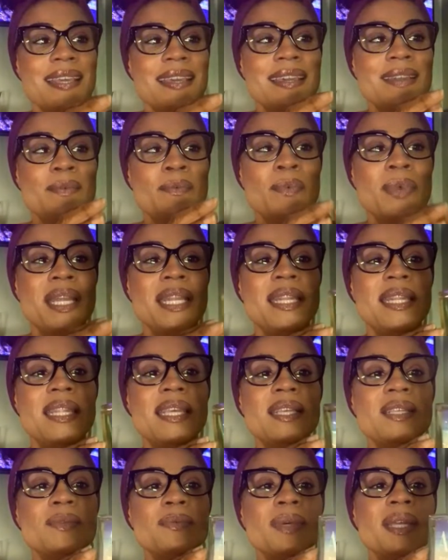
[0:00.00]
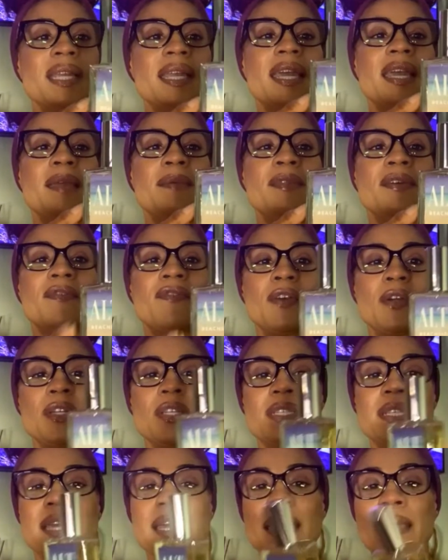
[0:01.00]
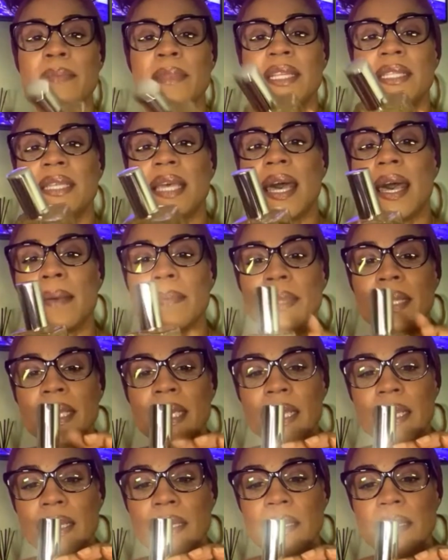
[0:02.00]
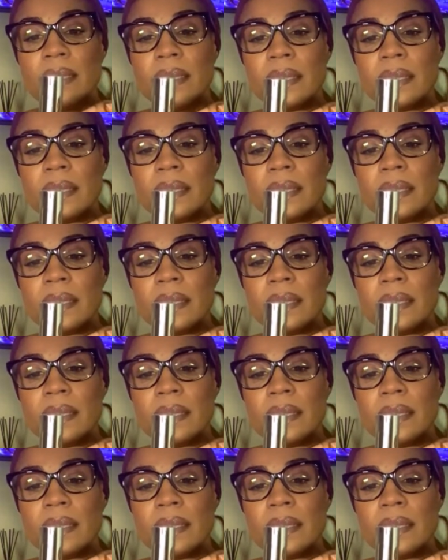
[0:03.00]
When this one came the first time, the top leaked.